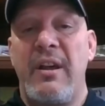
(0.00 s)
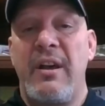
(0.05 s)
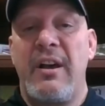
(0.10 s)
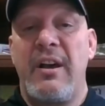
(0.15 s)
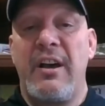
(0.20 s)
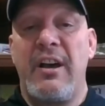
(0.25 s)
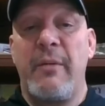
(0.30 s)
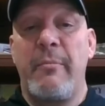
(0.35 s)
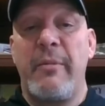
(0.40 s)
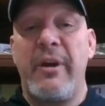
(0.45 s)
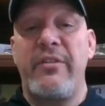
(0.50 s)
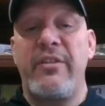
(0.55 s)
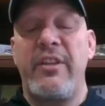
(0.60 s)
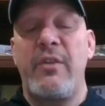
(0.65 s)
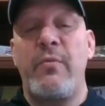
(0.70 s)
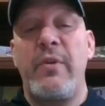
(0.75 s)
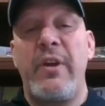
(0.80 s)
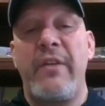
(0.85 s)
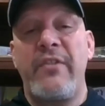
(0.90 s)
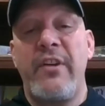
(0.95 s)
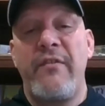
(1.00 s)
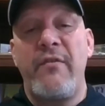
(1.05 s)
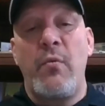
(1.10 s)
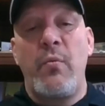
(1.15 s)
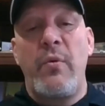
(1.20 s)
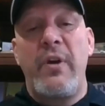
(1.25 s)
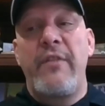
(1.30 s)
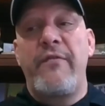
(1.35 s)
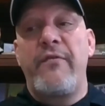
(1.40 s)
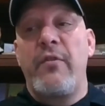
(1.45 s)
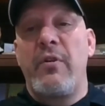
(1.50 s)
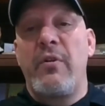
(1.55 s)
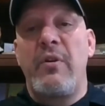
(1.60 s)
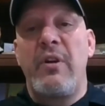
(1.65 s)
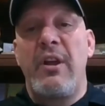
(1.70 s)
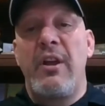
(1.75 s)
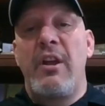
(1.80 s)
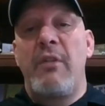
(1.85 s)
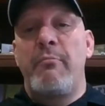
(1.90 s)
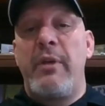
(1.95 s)
I think we have to have a way for
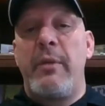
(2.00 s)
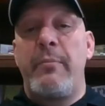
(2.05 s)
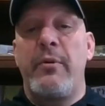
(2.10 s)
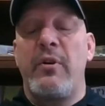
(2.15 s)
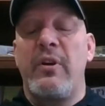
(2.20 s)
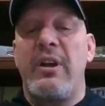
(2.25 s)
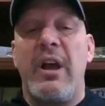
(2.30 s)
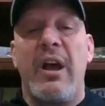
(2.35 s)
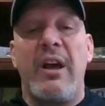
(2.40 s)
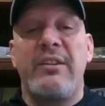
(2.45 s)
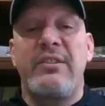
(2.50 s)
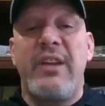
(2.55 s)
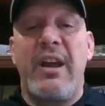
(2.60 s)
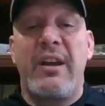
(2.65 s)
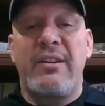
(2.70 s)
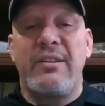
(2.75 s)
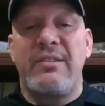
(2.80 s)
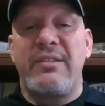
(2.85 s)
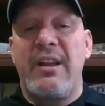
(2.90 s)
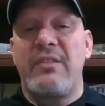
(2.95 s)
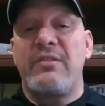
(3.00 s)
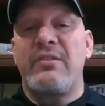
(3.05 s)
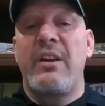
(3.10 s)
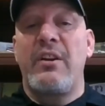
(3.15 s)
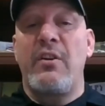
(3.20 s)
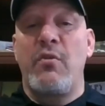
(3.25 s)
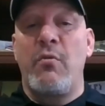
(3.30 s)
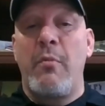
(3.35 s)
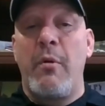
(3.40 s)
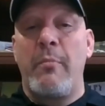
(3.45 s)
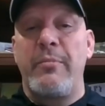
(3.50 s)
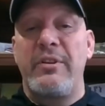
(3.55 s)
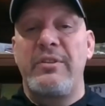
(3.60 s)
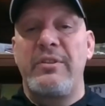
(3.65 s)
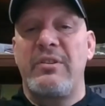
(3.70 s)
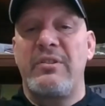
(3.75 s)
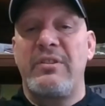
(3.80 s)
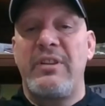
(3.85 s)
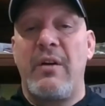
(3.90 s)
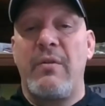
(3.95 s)
people to contact us outside of normal
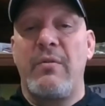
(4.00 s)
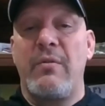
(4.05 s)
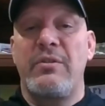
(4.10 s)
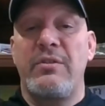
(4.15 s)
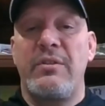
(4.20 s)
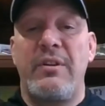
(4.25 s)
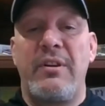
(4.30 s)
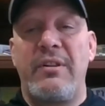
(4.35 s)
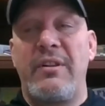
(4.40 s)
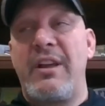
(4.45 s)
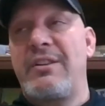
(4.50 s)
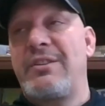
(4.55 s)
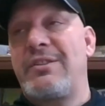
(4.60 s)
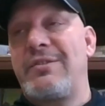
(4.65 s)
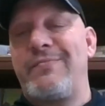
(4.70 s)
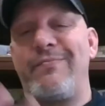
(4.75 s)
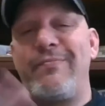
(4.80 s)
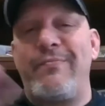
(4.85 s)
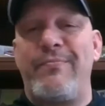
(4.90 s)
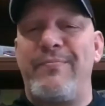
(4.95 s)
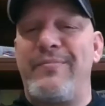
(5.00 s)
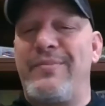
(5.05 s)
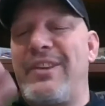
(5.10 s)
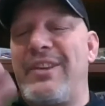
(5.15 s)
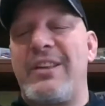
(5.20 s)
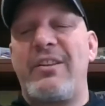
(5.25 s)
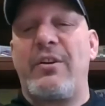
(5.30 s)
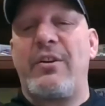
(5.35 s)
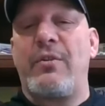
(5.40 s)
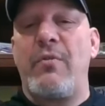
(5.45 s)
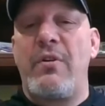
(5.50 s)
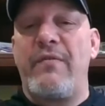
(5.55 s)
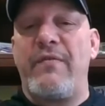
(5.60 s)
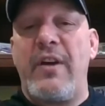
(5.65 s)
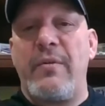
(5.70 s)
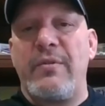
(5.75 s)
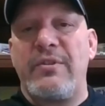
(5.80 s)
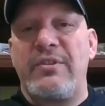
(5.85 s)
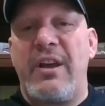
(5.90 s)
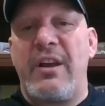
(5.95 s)
business hours, and that's take the
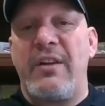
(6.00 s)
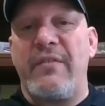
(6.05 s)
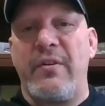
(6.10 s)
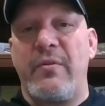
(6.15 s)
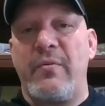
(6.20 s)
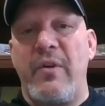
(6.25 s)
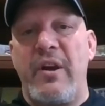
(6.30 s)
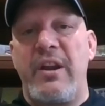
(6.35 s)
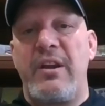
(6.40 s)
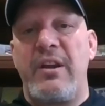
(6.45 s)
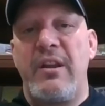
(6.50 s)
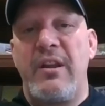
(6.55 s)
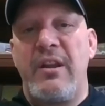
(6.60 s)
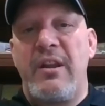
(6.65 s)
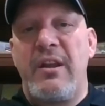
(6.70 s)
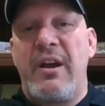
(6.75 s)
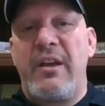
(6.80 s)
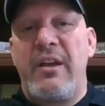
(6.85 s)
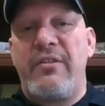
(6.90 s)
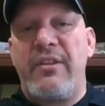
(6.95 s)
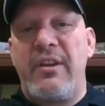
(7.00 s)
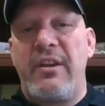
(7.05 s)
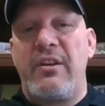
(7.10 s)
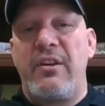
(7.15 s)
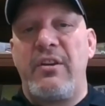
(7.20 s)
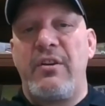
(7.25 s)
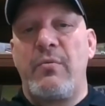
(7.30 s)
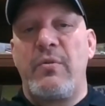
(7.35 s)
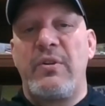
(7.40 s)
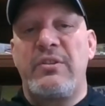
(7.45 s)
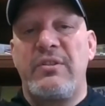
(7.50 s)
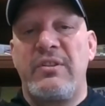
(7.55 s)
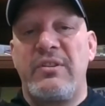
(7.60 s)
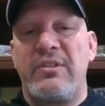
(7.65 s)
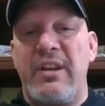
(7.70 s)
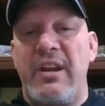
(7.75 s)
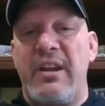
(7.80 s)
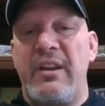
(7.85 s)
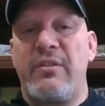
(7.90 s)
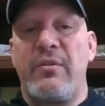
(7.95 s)
coronavirus out of it, right? I think, what's the
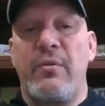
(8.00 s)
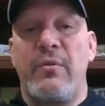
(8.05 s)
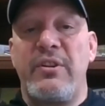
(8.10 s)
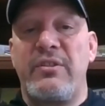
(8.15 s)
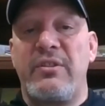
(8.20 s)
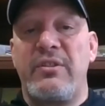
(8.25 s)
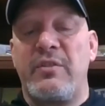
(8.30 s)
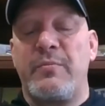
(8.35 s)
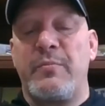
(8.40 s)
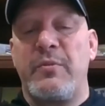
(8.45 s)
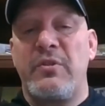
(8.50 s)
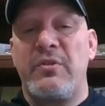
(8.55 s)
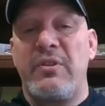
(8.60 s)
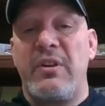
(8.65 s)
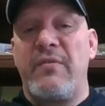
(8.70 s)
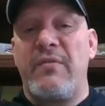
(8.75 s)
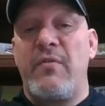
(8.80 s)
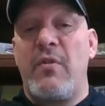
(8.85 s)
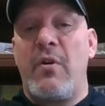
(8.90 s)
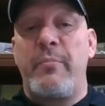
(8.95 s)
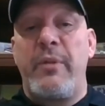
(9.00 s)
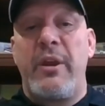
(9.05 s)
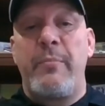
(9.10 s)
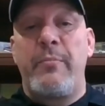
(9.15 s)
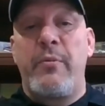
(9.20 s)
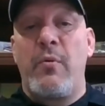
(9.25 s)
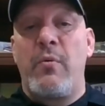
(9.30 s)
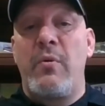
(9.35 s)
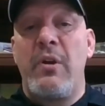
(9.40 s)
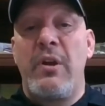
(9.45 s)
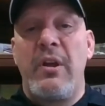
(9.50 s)
saying, 36% of all people